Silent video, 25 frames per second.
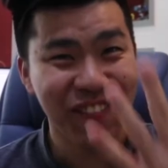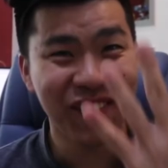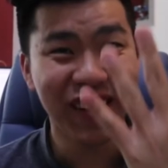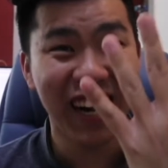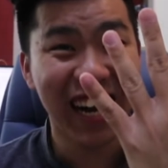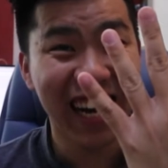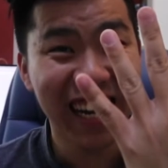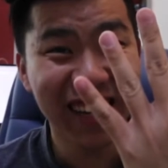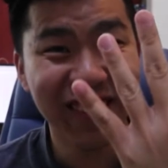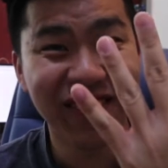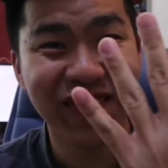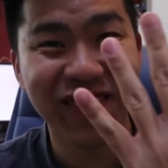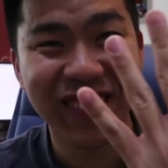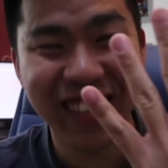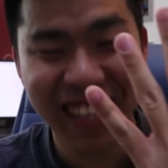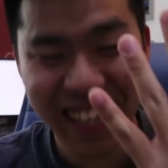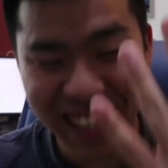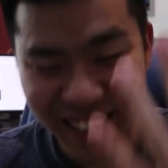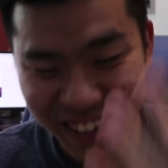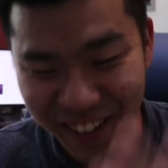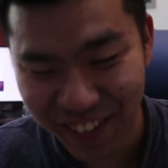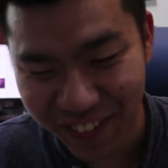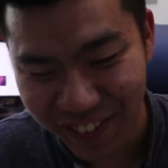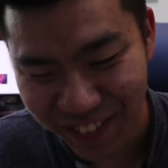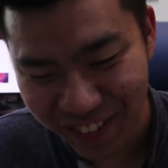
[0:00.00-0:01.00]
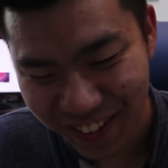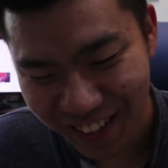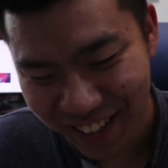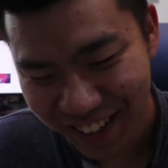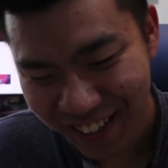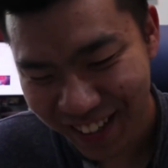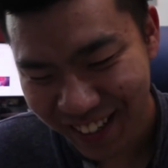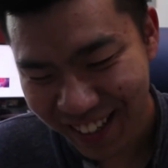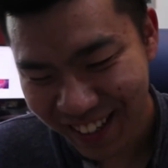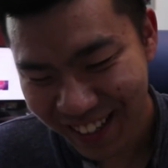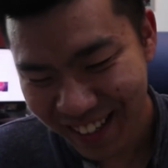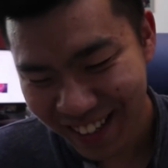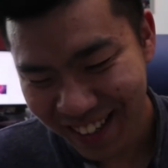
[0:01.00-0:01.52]
Five meow.
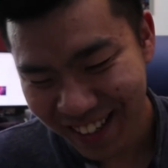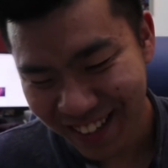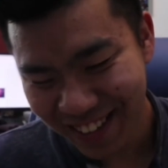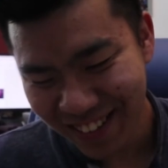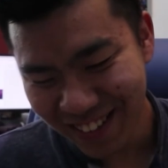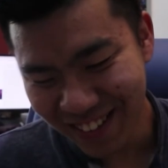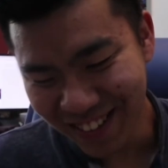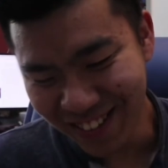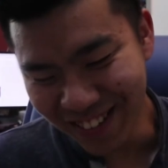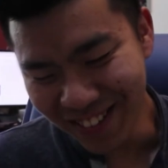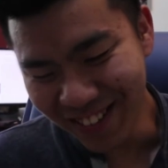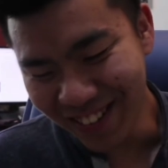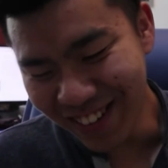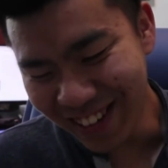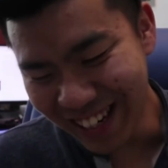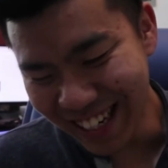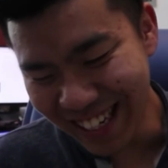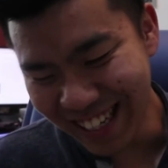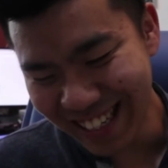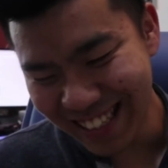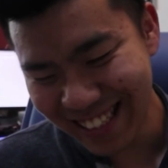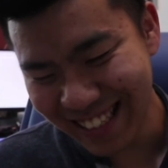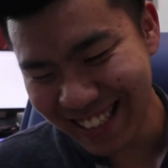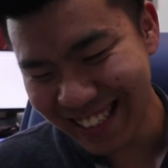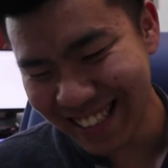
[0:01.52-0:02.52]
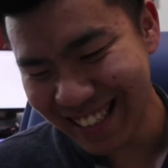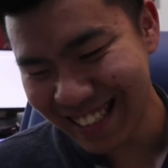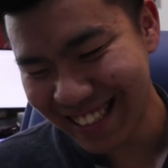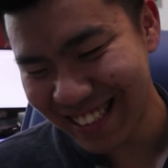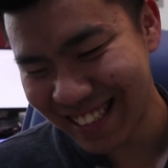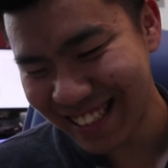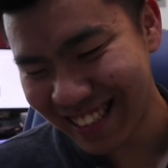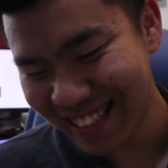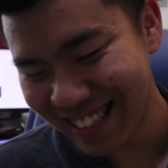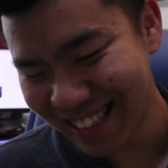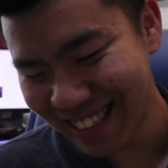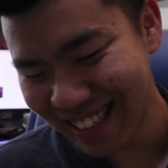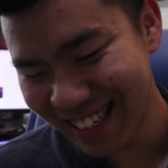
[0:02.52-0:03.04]
What is
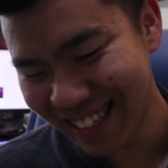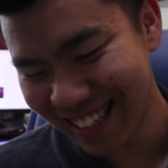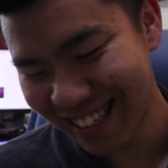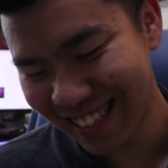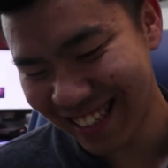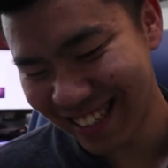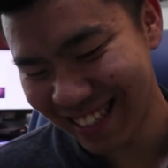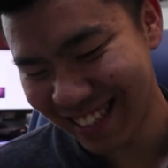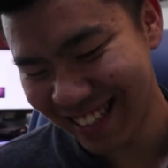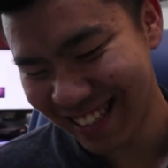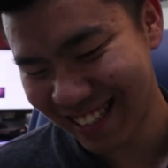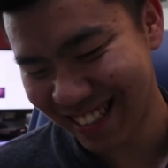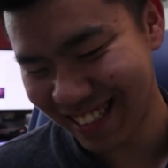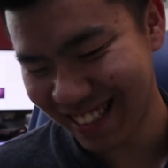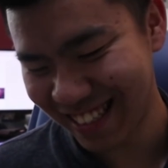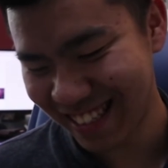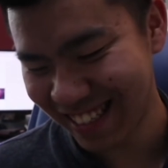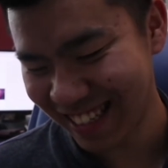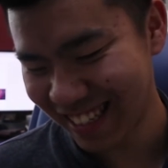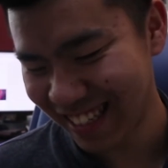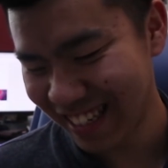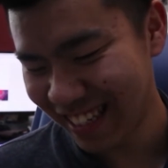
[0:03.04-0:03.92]
this?